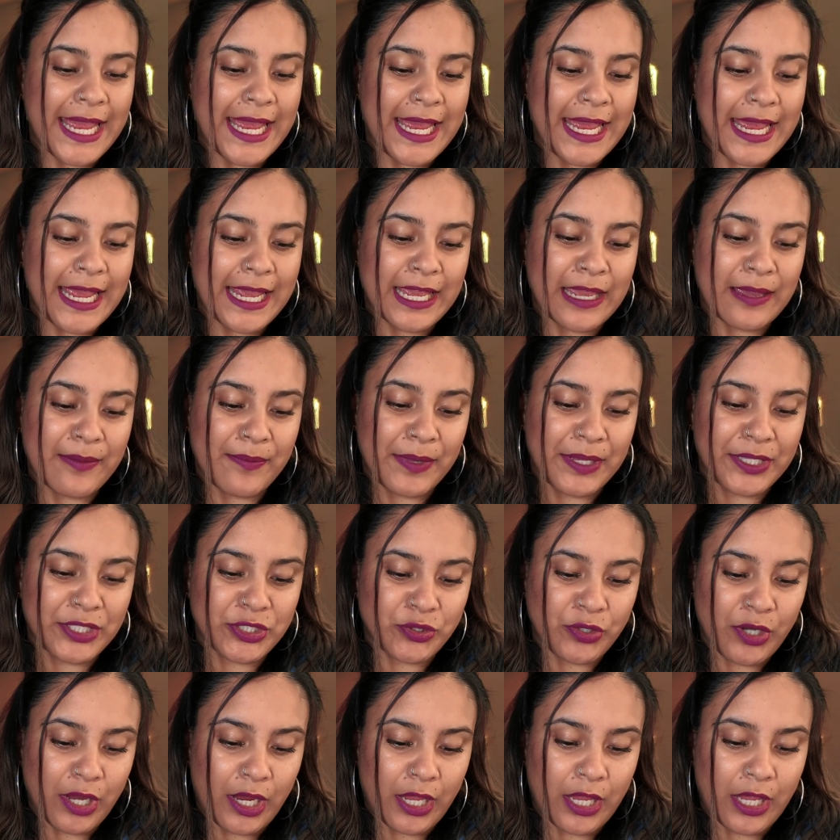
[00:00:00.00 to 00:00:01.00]
it can be
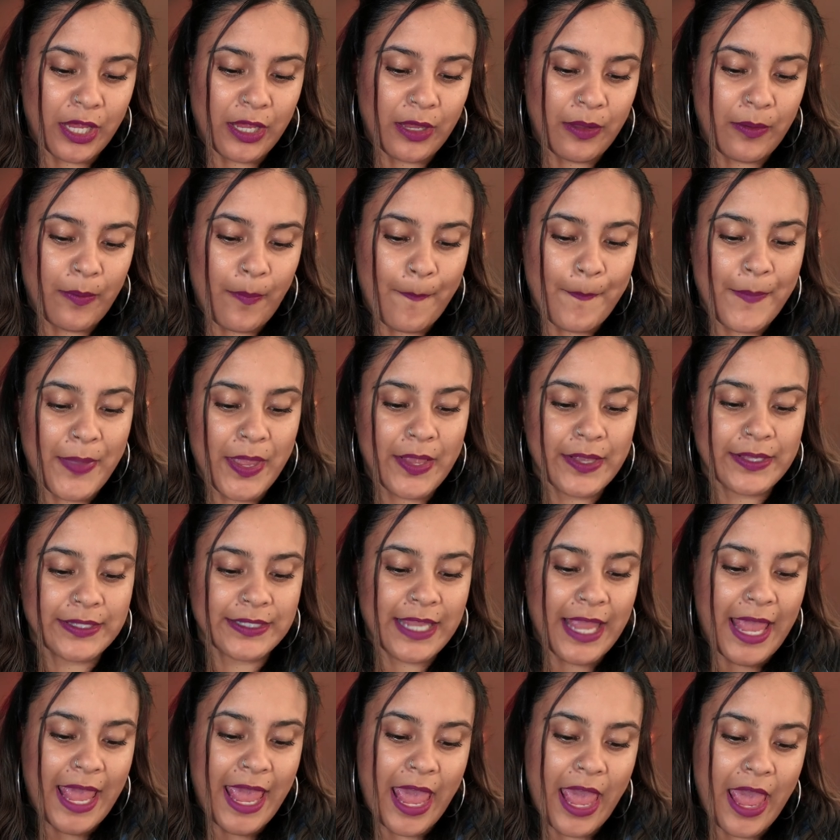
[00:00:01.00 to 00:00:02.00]
tricky because
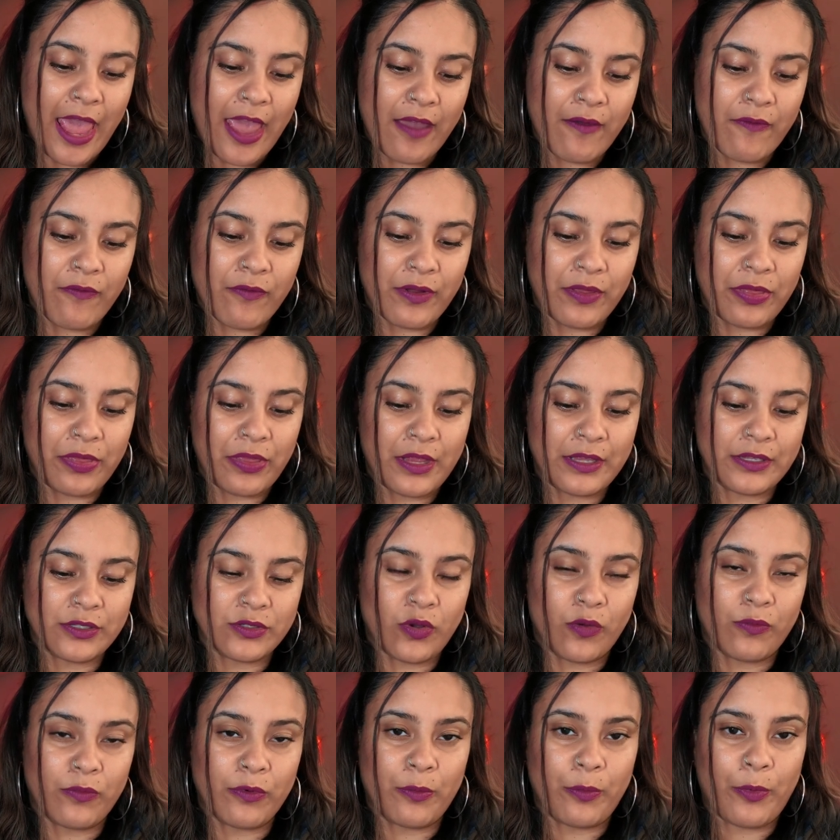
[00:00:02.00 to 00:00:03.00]
everything's
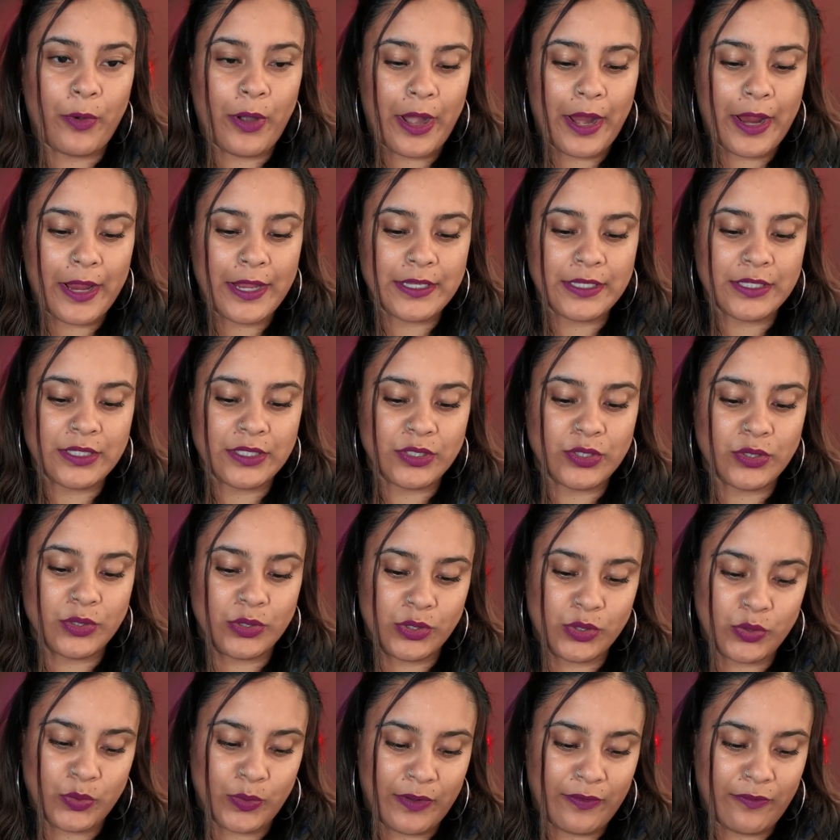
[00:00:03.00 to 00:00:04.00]
overpriced due
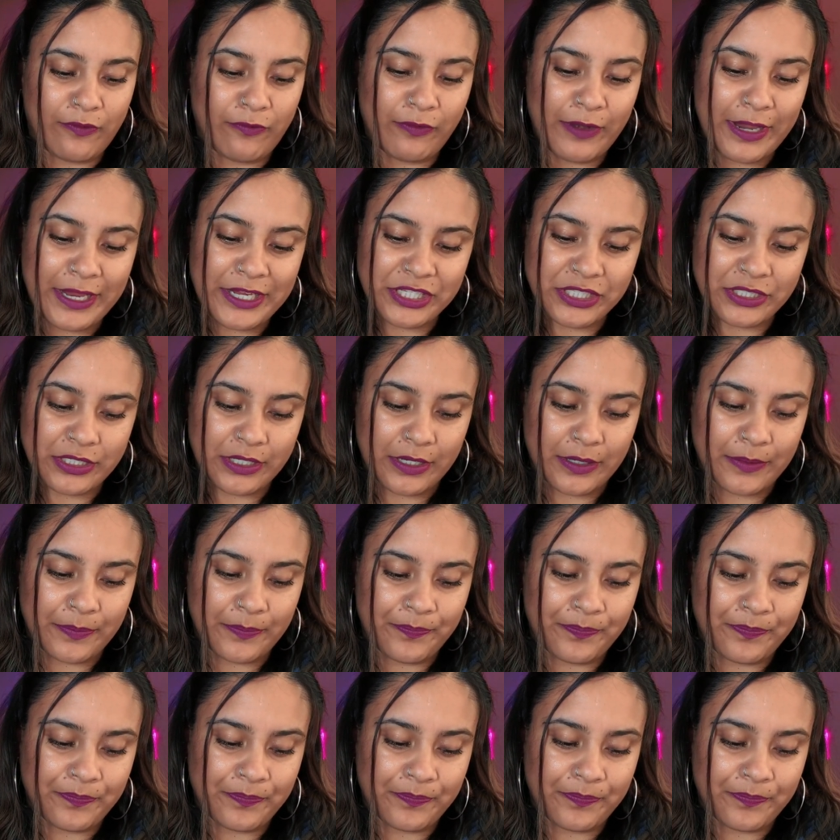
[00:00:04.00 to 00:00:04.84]
to inflation.